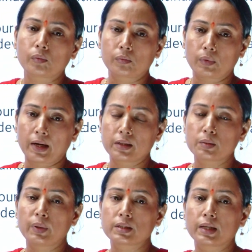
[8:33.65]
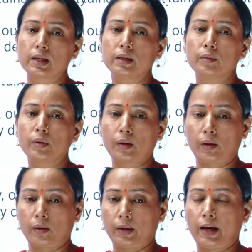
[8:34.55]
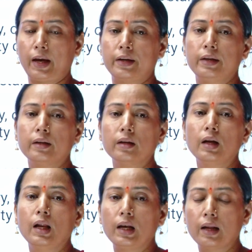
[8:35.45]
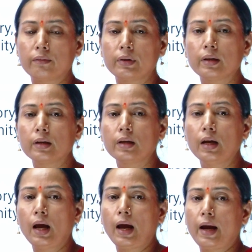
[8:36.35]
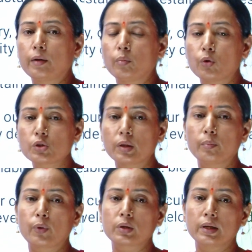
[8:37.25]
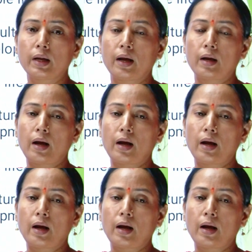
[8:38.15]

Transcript: that is basically caring, loving, and most important,